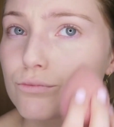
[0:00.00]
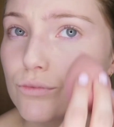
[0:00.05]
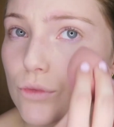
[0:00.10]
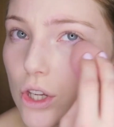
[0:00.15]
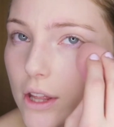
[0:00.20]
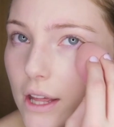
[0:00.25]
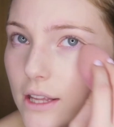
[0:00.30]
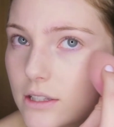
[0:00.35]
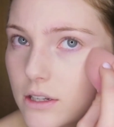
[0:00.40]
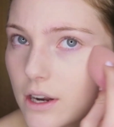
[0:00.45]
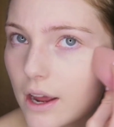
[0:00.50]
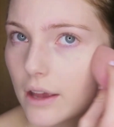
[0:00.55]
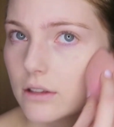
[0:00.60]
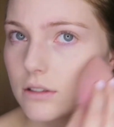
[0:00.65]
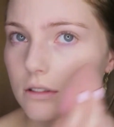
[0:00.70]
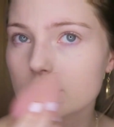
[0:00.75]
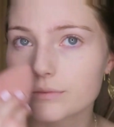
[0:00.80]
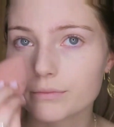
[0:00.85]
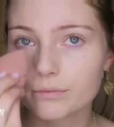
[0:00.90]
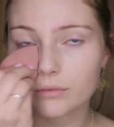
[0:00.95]
So that's
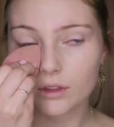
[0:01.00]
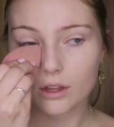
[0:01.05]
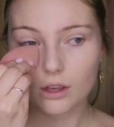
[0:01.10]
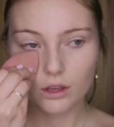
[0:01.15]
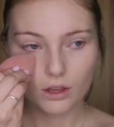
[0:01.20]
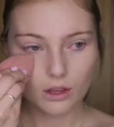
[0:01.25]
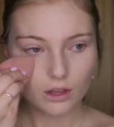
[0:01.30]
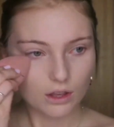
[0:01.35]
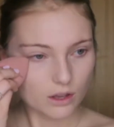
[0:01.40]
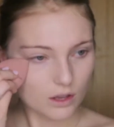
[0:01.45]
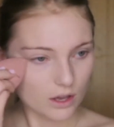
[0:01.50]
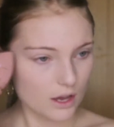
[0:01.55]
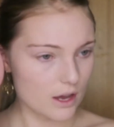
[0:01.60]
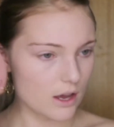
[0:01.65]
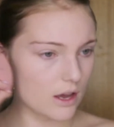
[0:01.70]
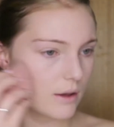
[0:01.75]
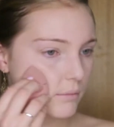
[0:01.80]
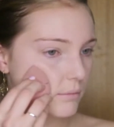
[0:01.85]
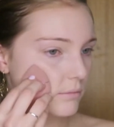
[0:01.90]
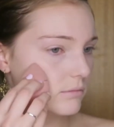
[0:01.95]
nice.
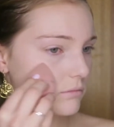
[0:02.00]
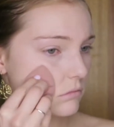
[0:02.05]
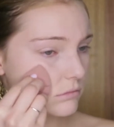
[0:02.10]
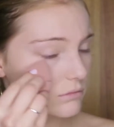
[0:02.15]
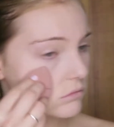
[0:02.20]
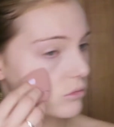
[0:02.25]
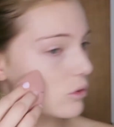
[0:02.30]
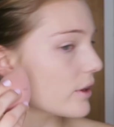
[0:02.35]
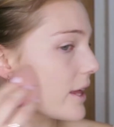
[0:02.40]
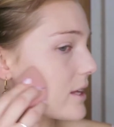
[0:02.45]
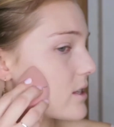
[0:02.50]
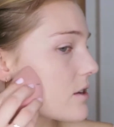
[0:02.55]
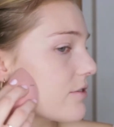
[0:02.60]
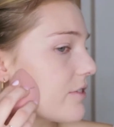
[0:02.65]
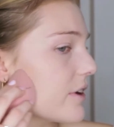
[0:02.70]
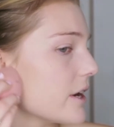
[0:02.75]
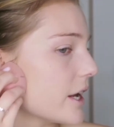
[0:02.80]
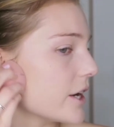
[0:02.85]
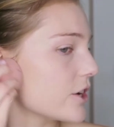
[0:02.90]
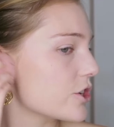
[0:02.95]
Well, that's the
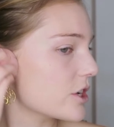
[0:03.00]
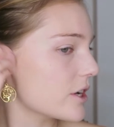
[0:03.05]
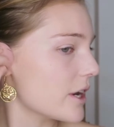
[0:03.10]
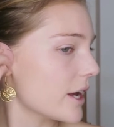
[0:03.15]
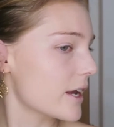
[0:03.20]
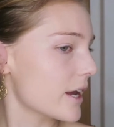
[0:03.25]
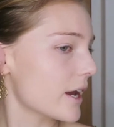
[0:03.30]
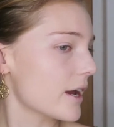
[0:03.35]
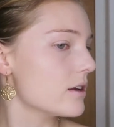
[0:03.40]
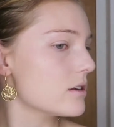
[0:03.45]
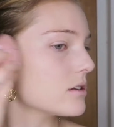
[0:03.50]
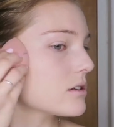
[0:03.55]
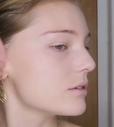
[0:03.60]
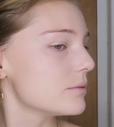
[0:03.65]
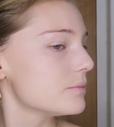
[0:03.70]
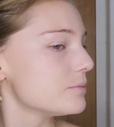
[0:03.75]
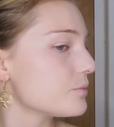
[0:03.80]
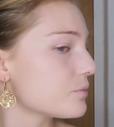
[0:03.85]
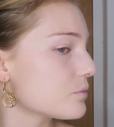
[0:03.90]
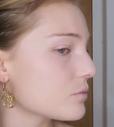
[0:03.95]
foundation, I guess.
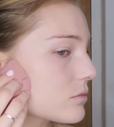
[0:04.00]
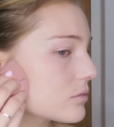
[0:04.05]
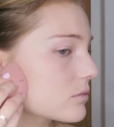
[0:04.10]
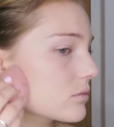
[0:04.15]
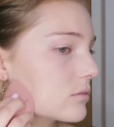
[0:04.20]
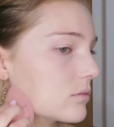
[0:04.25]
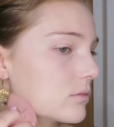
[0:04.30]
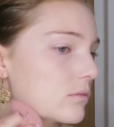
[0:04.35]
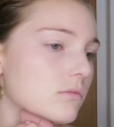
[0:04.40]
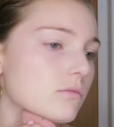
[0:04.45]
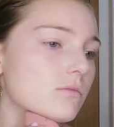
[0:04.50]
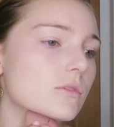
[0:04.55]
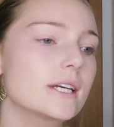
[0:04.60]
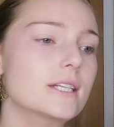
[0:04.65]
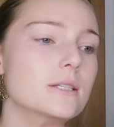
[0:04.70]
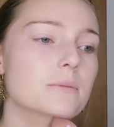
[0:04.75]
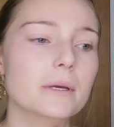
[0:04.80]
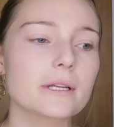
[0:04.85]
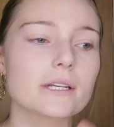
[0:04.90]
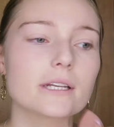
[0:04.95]

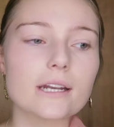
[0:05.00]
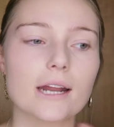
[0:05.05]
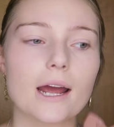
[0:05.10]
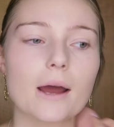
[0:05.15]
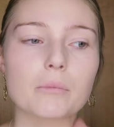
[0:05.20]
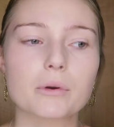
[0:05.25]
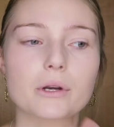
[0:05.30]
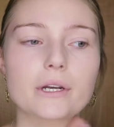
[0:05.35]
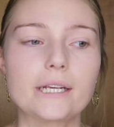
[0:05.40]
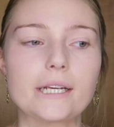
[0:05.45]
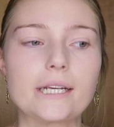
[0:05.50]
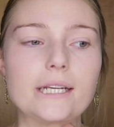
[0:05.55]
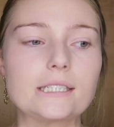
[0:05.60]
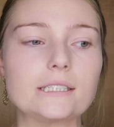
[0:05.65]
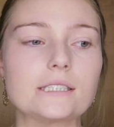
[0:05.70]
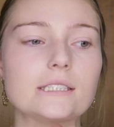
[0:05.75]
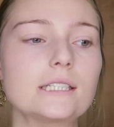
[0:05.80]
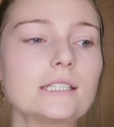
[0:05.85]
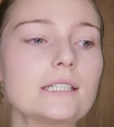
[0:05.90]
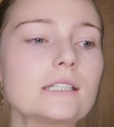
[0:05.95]
It's blended out pretty
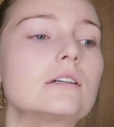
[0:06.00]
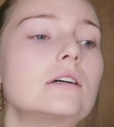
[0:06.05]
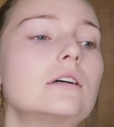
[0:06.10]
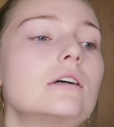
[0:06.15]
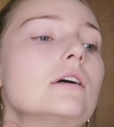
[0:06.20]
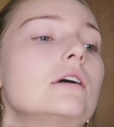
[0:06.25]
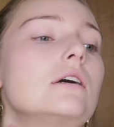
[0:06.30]
easy.